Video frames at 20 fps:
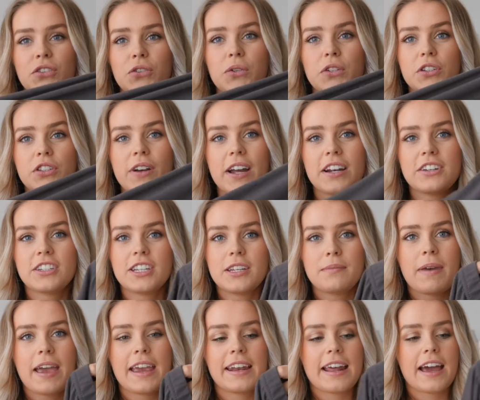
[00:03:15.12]
shorts are actually
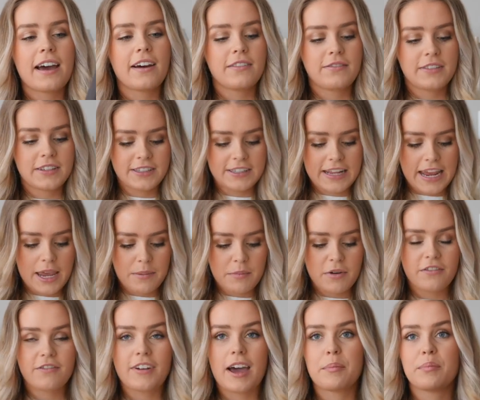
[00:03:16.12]
made out of the same
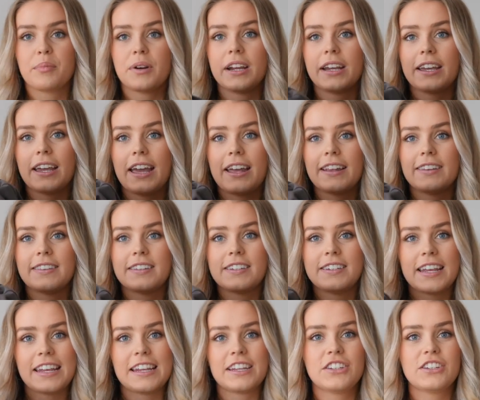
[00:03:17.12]
fabric as the
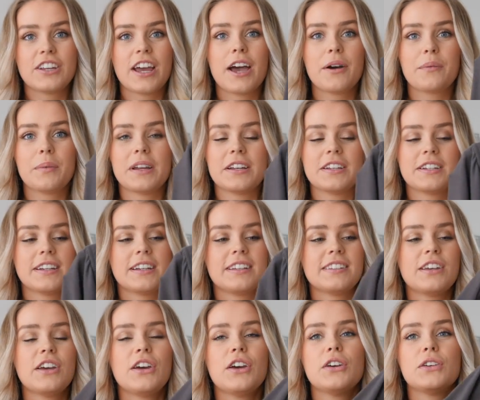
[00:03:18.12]
t-shirt, which
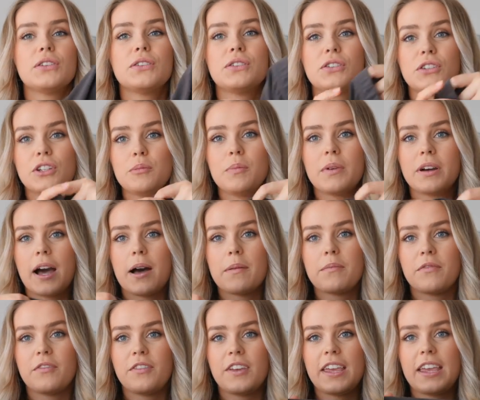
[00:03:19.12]
is super
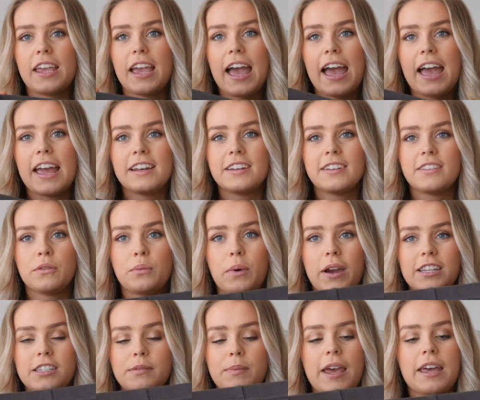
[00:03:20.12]
comfy. And the
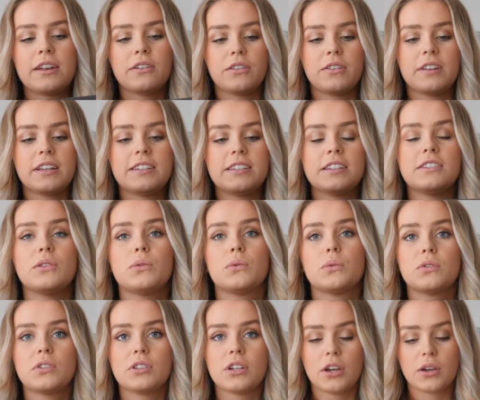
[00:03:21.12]
waistband on this is
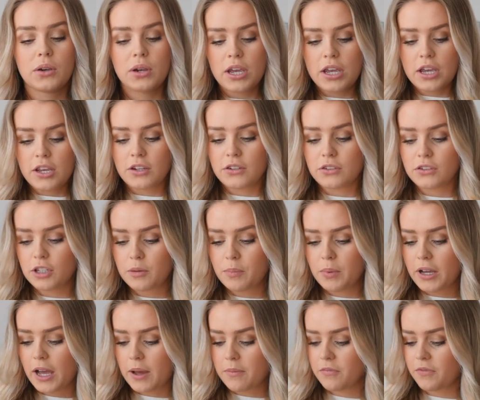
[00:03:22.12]
also
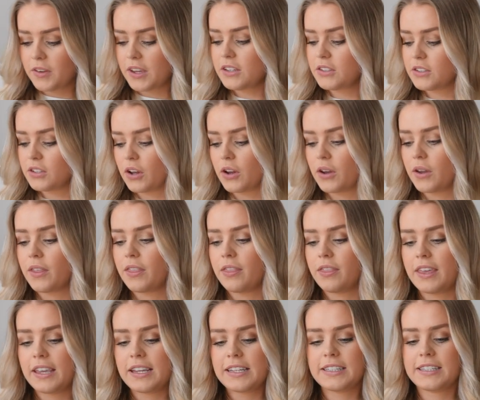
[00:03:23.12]
super comfy. So
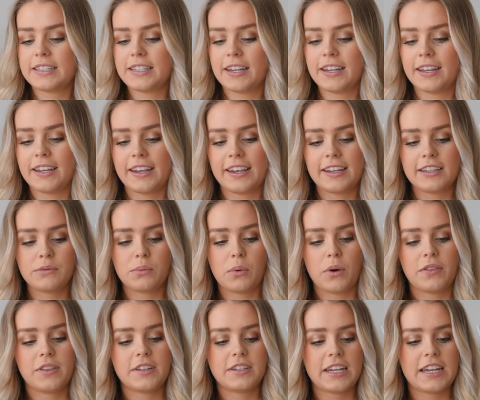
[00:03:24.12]
this is
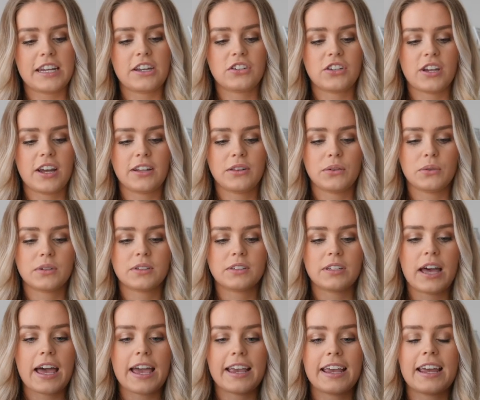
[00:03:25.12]
what the t-shirt looks
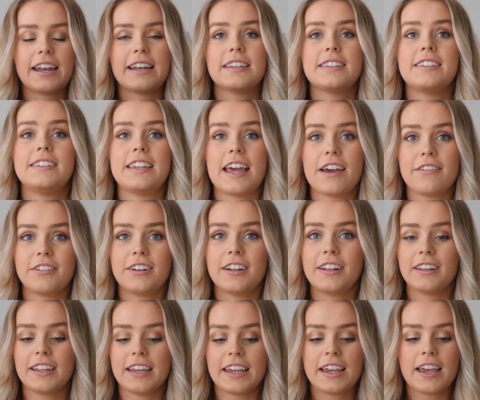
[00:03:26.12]
like, and it's
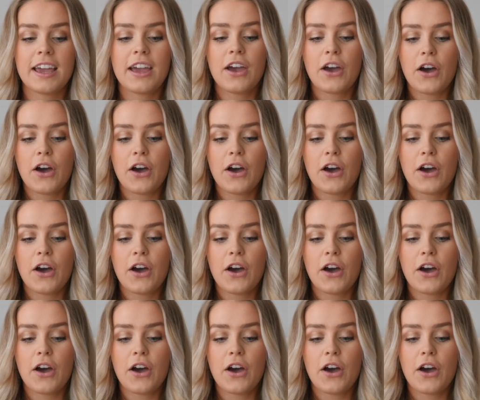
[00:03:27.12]
definitely